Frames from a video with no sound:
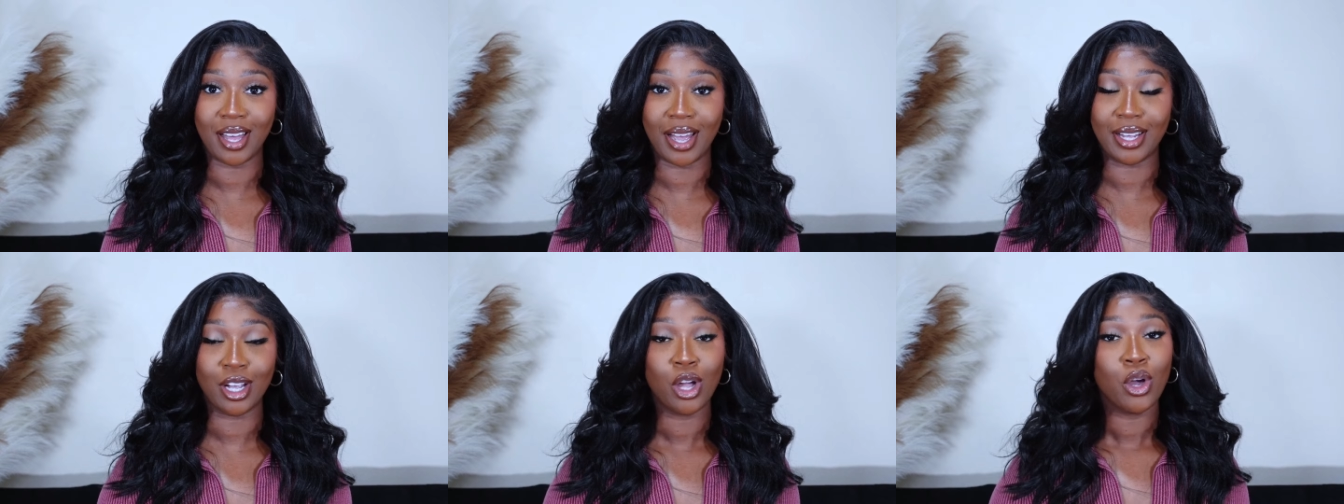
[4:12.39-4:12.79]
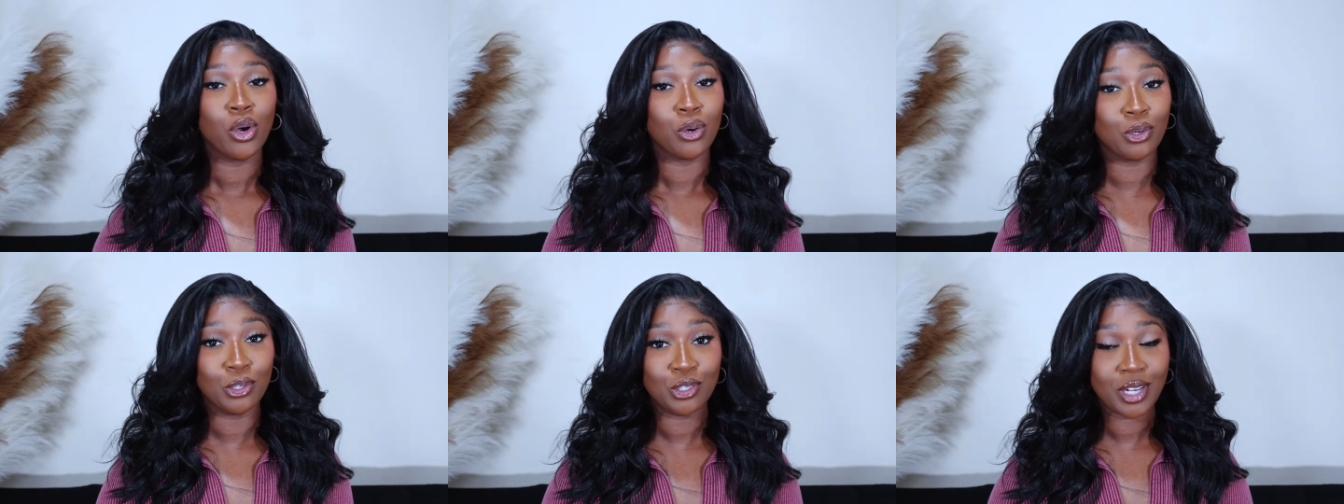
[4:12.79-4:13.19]
Like
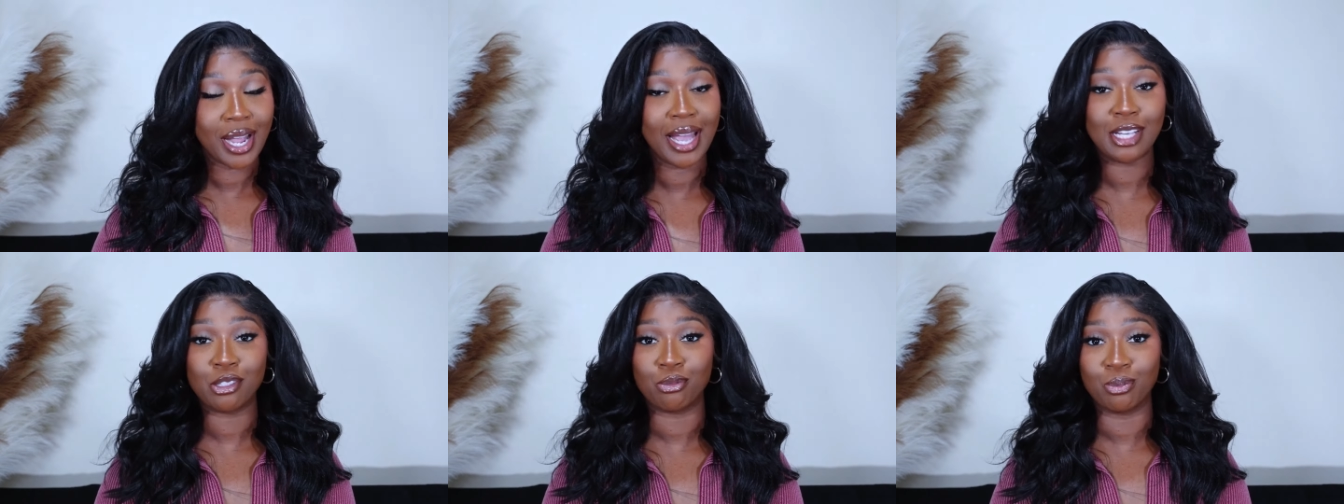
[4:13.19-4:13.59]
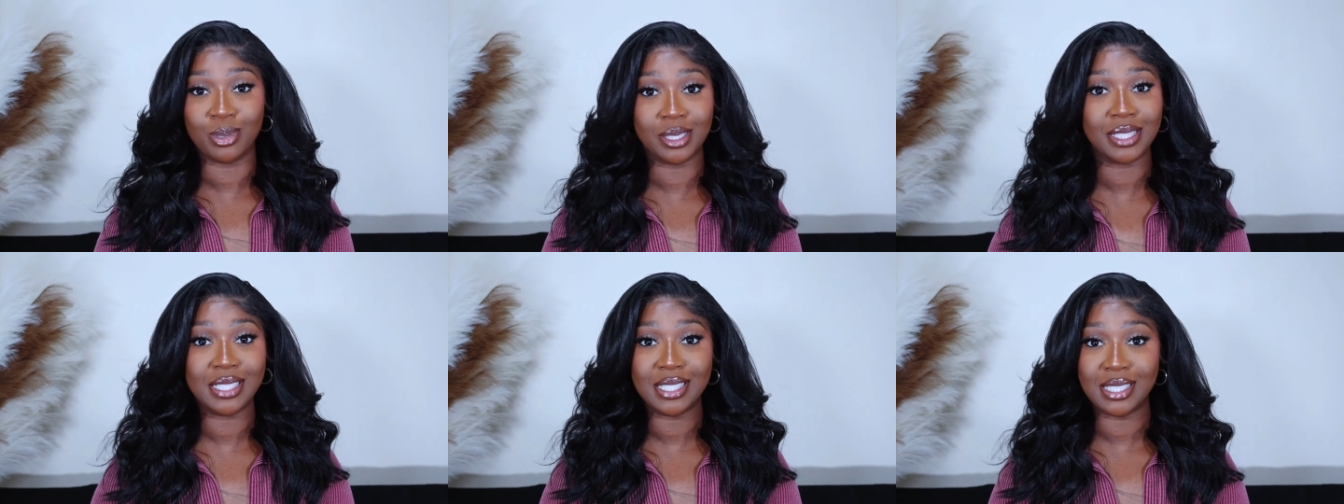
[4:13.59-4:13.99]
Outre has
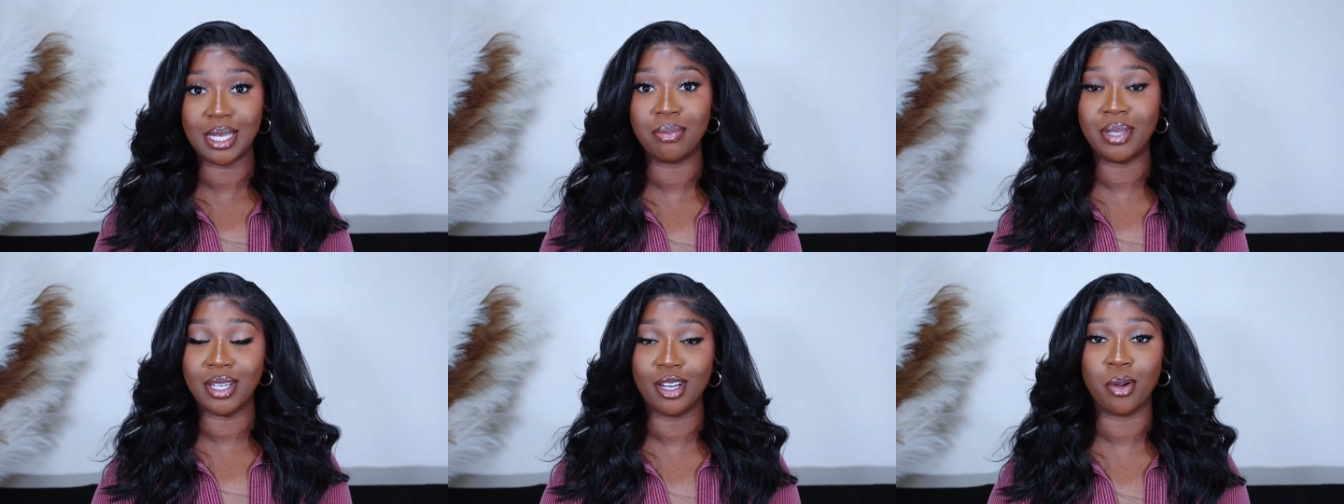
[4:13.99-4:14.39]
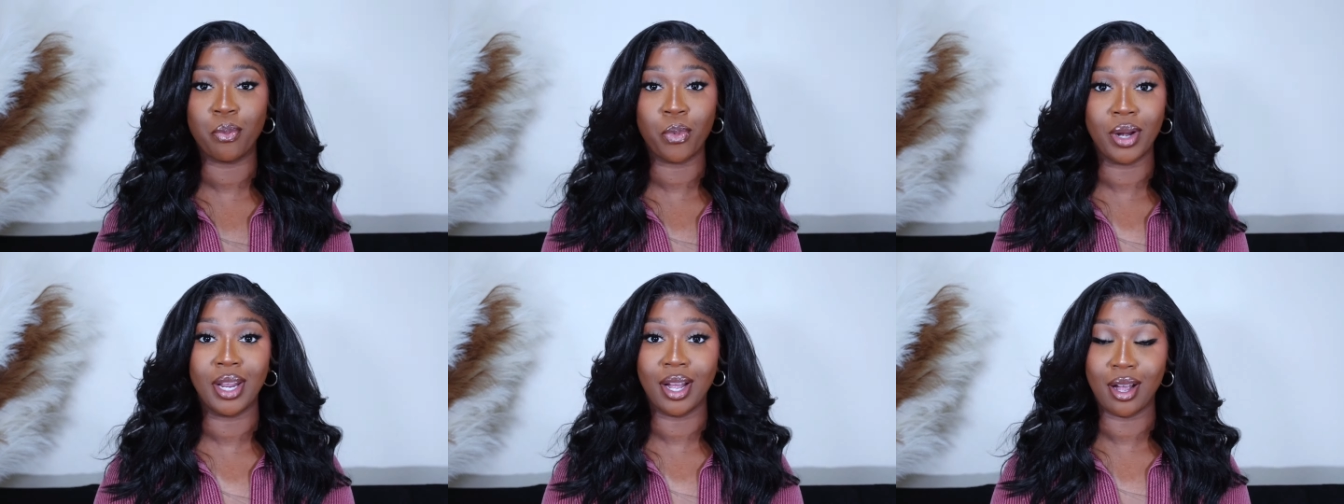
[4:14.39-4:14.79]
really stepped it
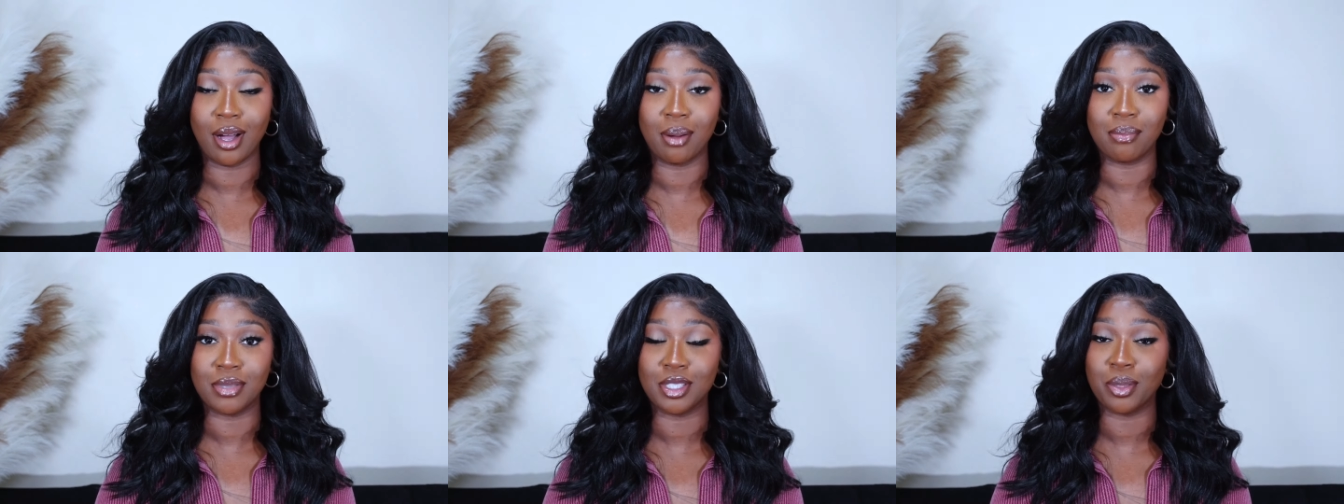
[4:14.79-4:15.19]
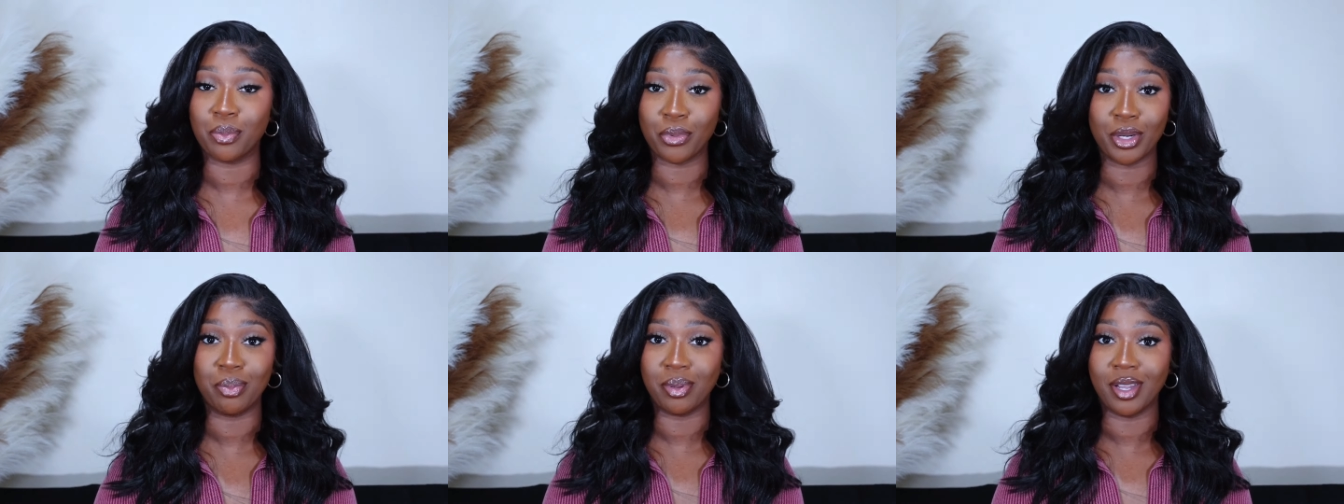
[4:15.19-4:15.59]
up when it comes to
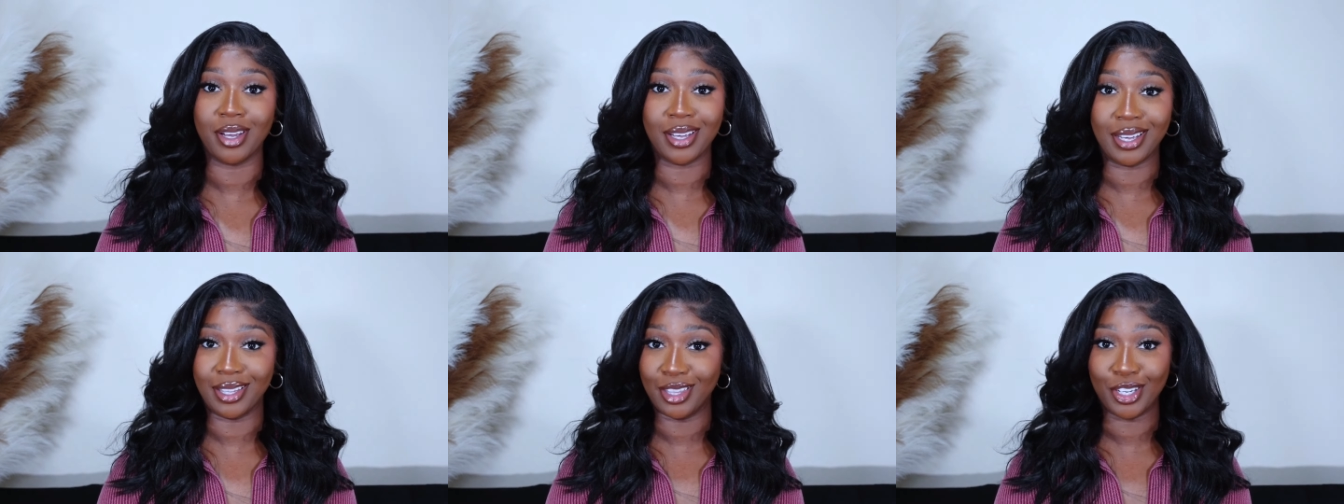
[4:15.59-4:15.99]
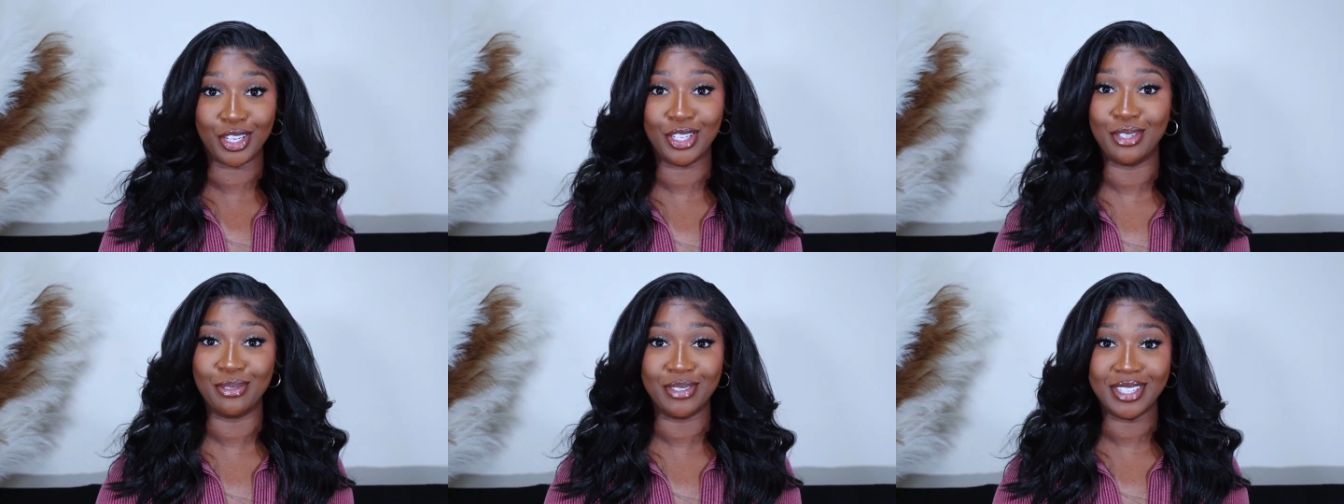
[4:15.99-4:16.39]
pre-plucking their
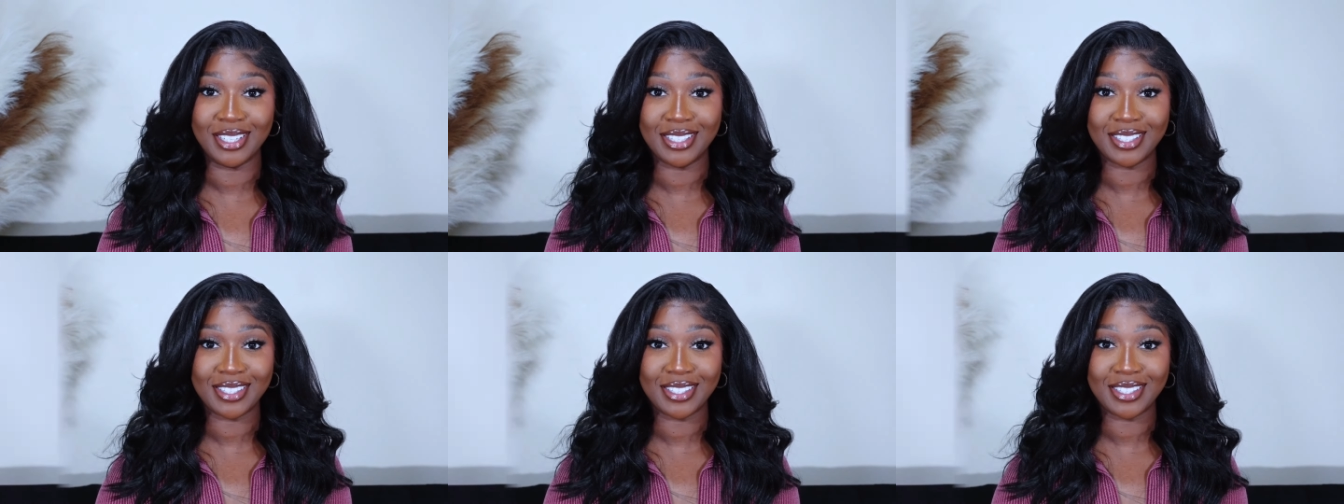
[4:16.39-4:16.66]
units.